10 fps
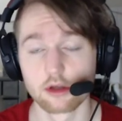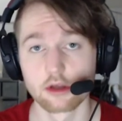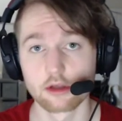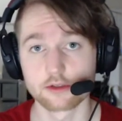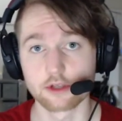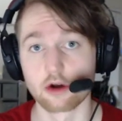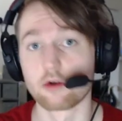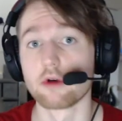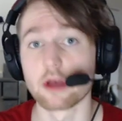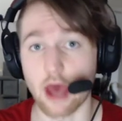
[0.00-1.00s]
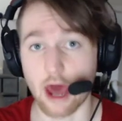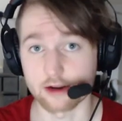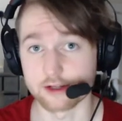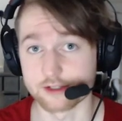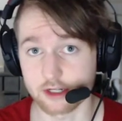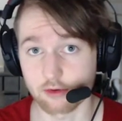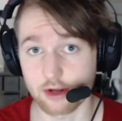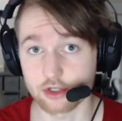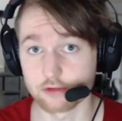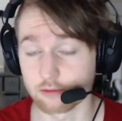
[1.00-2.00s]
So out of
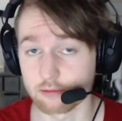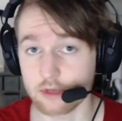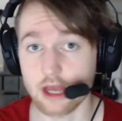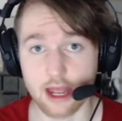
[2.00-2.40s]
consideration for me,